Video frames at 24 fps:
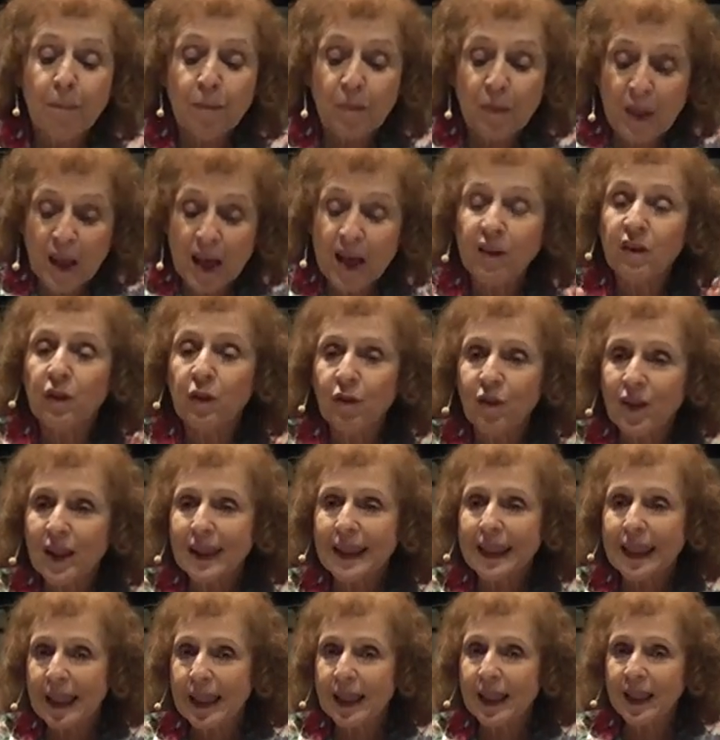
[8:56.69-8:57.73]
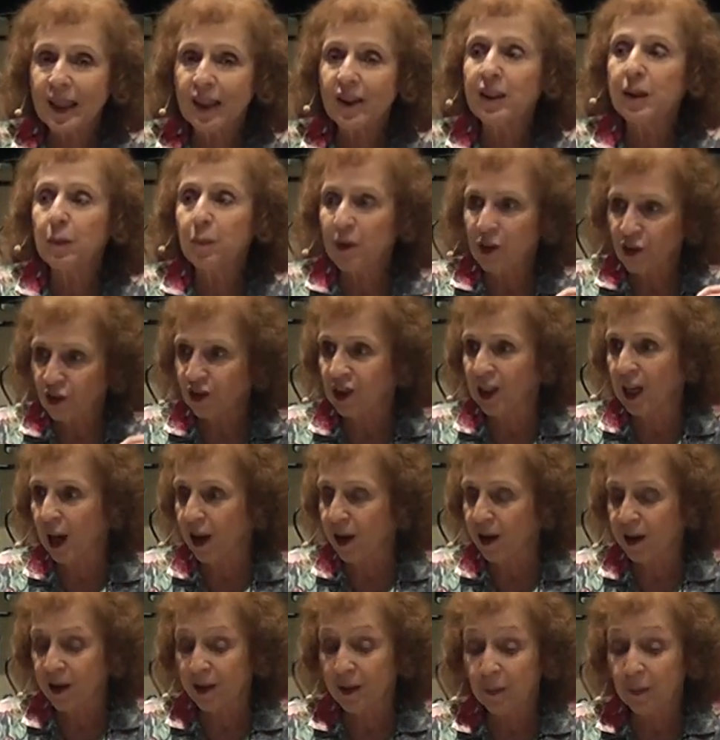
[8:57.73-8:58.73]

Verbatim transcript: that's very clearly Mashiach,